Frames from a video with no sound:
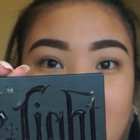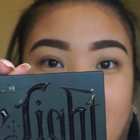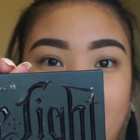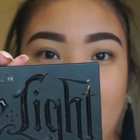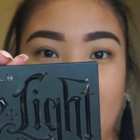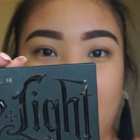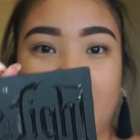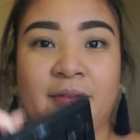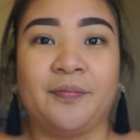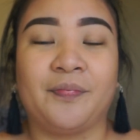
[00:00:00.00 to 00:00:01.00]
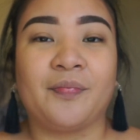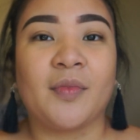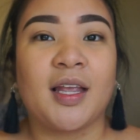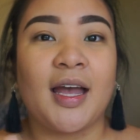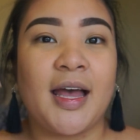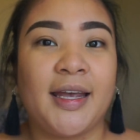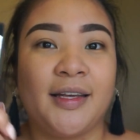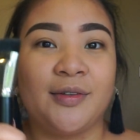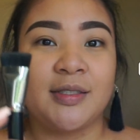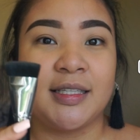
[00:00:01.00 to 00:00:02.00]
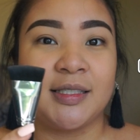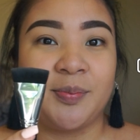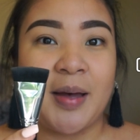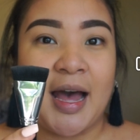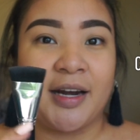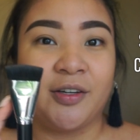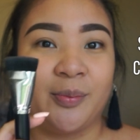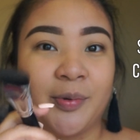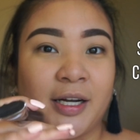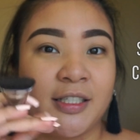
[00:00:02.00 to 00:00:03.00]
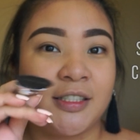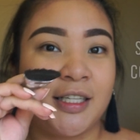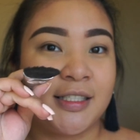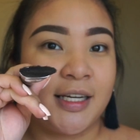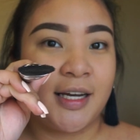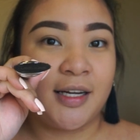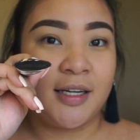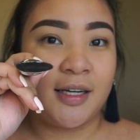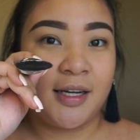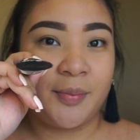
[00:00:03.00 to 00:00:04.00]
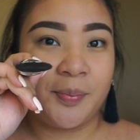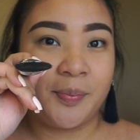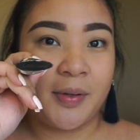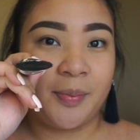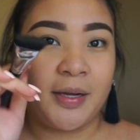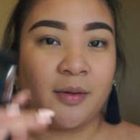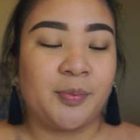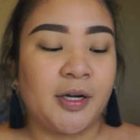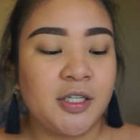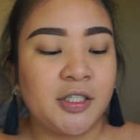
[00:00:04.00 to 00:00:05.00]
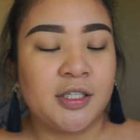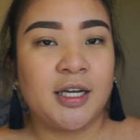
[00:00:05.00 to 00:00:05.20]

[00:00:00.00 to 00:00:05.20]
Light palette. I use this paddle brush that's like a, a, a paintbrush.